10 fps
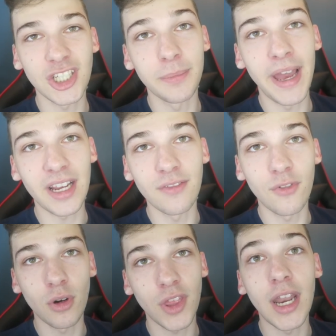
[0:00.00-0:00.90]
each other back
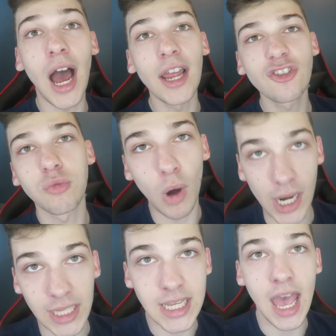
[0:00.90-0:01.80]
and forth and I just
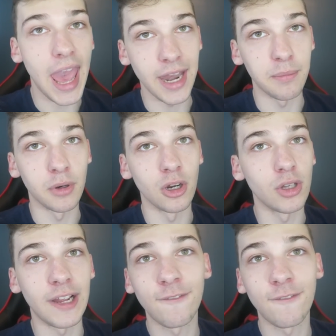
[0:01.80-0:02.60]
want it to end, bro.